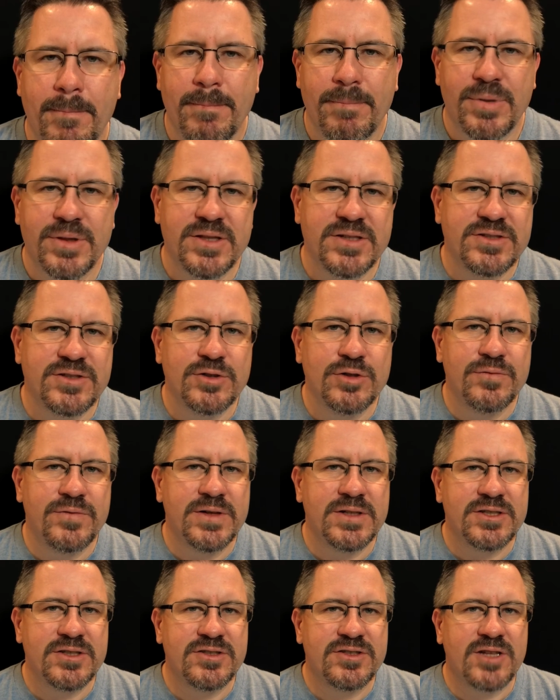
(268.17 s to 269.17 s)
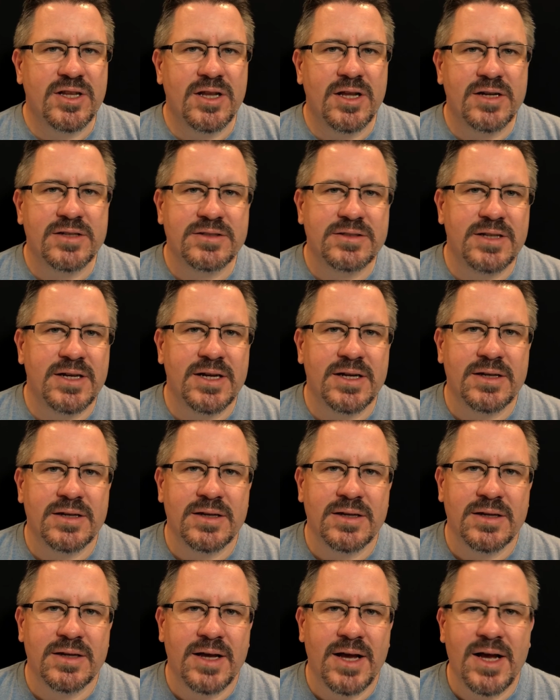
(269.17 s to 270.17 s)
But this new vintage Deluxe neck
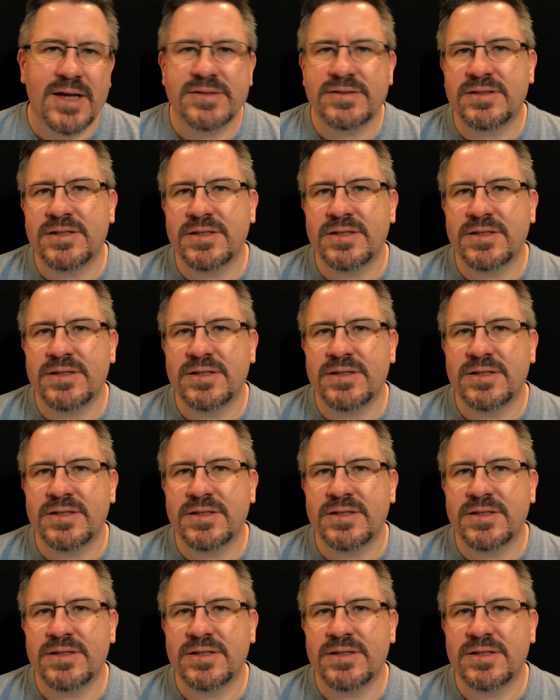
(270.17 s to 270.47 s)
has